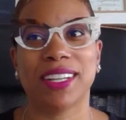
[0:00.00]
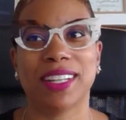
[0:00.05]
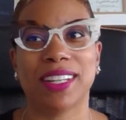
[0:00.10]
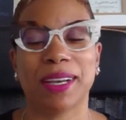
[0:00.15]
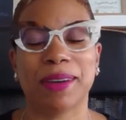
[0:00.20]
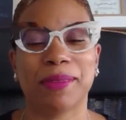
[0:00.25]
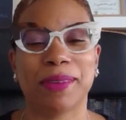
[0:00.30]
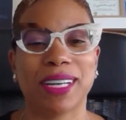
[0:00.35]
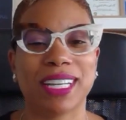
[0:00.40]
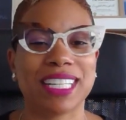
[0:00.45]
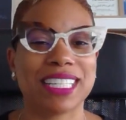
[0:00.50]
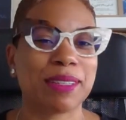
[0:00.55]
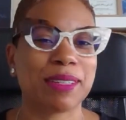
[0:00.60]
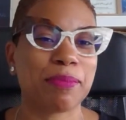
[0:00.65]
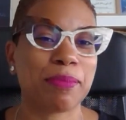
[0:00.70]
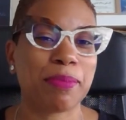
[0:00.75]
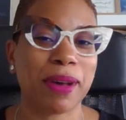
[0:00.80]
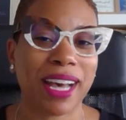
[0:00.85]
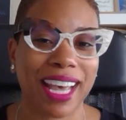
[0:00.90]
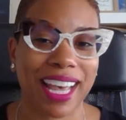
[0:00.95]
that was,
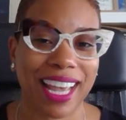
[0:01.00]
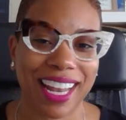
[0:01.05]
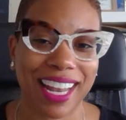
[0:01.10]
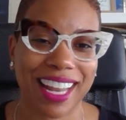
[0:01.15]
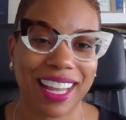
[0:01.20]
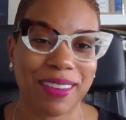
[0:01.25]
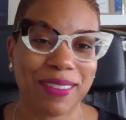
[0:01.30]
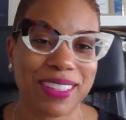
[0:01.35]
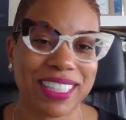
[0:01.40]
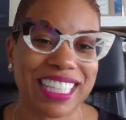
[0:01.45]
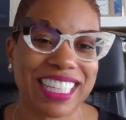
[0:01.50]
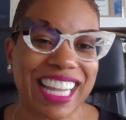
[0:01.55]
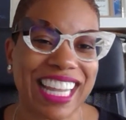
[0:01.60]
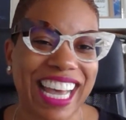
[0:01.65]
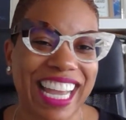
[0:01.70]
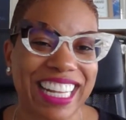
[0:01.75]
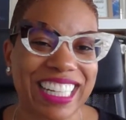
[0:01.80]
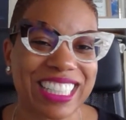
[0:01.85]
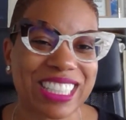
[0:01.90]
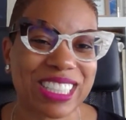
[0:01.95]
but it
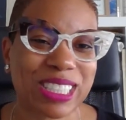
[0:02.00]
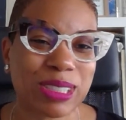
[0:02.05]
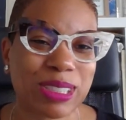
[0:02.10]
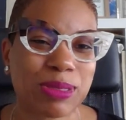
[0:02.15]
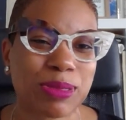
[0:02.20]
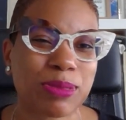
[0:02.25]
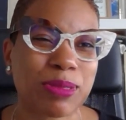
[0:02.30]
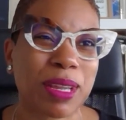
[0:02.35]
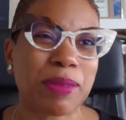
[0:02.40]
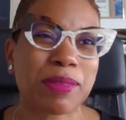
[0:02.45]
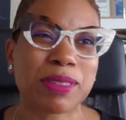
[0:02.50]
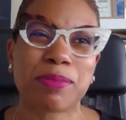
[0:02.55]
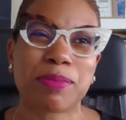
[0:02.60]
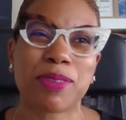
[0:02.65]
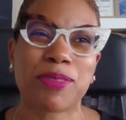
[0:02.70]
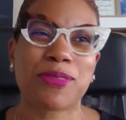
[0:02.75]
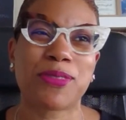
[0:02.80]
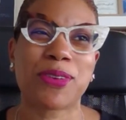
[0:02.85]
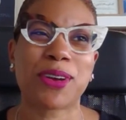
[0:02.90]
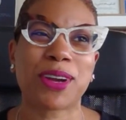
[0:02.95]
was
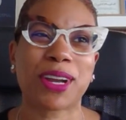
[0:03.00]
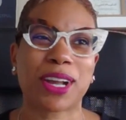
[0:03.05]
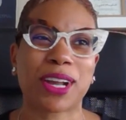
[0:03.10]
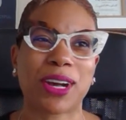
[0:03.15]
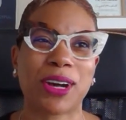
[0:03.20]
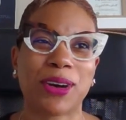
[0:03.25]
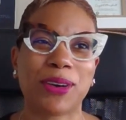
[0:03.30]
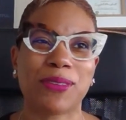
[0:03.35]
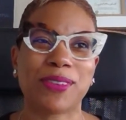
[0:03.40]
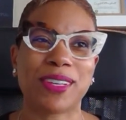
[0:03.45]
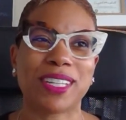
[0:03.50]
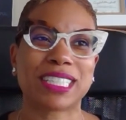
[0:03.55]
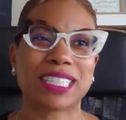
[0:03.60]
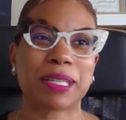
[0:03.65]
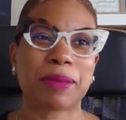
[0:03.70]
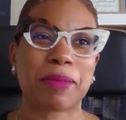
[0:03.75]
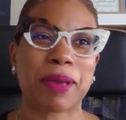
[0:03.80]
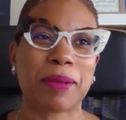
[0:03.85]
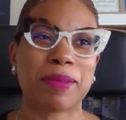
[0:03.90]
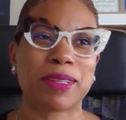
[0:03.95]
before COVID,
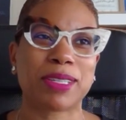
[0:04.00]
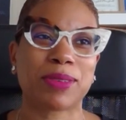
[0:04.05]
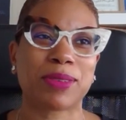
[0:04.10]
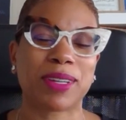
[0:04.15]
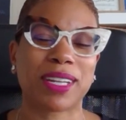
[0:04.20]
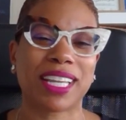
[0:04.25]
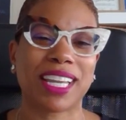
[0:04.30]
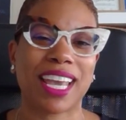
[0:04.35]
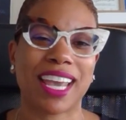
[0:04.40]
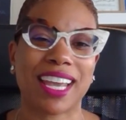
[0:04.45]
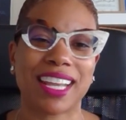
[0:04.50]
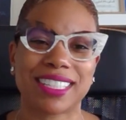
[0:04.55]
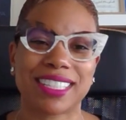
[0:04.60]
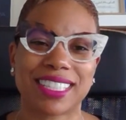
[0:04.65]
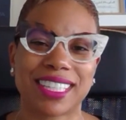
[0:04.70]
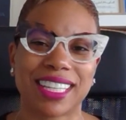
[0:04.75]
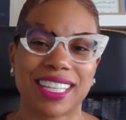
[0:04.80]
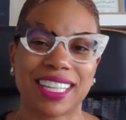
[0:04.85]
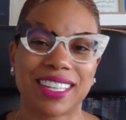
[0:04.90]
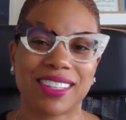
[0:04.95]
so maybe
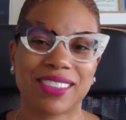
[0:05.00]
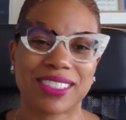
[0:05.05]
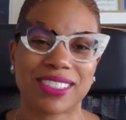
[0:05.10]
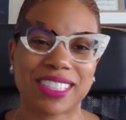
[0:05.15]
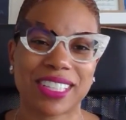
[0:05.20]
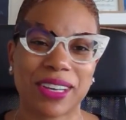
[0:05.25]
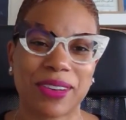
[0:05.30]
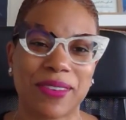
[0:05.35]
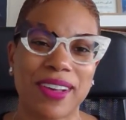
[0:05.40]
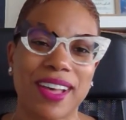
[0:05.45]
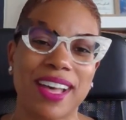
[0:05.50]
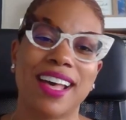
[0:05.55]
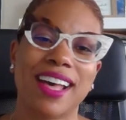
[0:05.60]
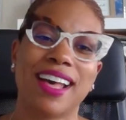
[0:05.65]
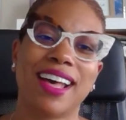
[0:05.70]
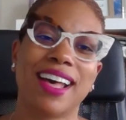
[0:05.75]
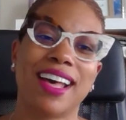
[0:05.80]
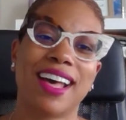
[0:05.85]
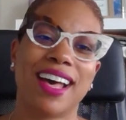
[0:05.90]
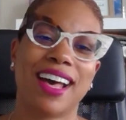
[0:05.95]
2018 or so.
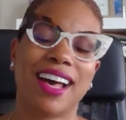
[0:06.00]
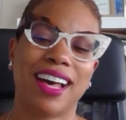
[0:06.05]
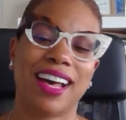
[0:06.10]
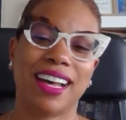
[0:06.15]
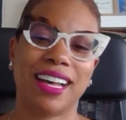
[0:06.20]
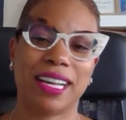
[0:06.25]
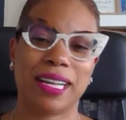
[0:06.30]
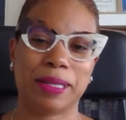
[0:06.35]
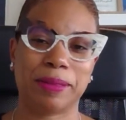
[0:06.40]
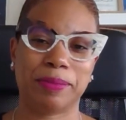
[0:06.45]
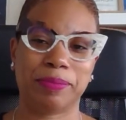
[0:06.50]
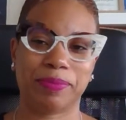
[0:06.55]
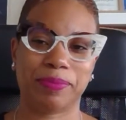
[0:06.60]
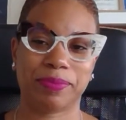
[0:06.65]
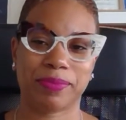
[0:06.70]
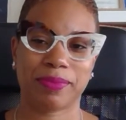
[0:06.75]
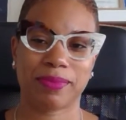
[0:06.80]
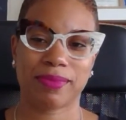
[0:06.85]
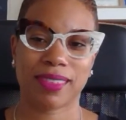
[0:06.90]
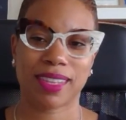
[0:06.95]
And
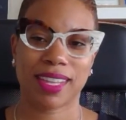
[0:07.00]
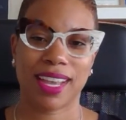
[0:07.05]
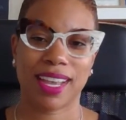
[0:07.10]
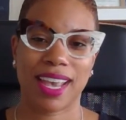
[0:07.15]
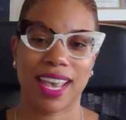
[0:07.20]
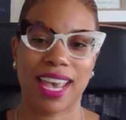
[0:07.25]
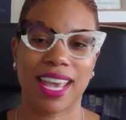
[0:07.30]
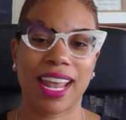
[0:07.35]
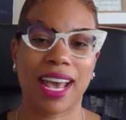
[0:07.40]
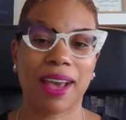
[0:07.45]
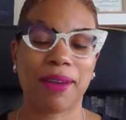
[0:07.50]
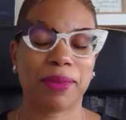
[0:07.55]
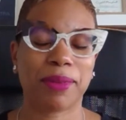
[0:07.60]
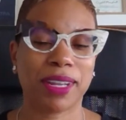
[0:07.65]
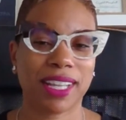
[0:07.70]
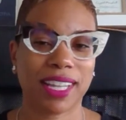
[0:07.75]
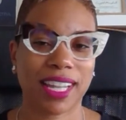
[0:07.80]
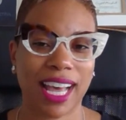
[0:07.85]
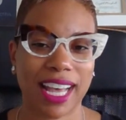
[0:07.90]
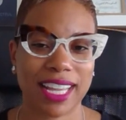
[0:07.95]
I
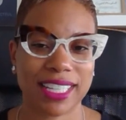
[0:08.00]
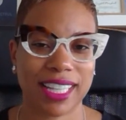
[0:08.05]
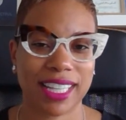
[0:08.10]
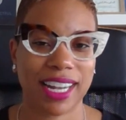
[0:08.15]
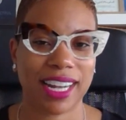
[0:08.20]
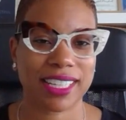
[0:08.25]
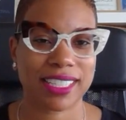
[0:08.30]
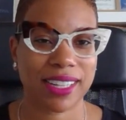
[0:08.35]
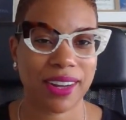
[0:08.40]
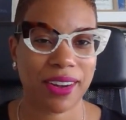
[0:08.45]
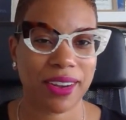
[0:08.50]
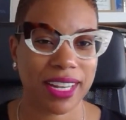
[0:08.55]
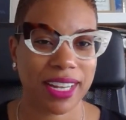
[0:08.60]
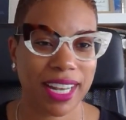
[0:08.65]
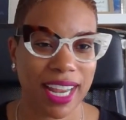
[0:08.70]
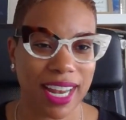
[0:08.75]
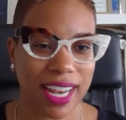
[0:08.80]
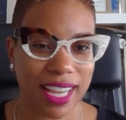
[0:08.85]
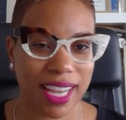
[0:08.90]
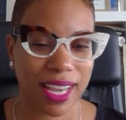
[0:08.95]
realized that I started
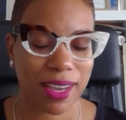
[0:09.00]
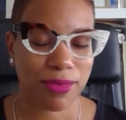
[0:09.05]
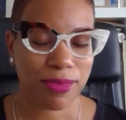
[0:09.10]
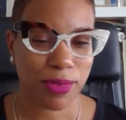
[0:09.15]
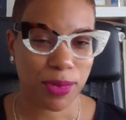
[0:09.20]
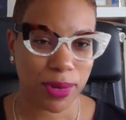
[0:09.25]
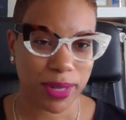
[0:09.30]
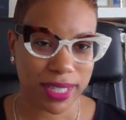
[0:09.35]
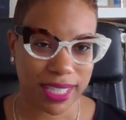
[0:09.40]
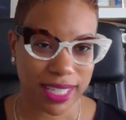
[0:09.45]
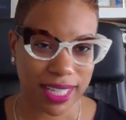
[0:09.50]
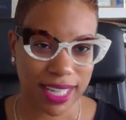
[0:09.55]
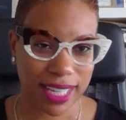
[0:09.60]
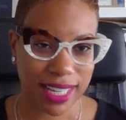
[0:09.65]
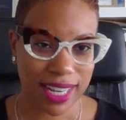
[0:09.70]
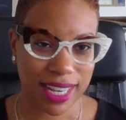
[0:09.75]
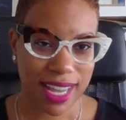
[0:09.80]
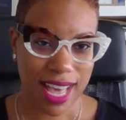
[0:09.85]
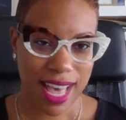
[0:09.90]
dating at 14,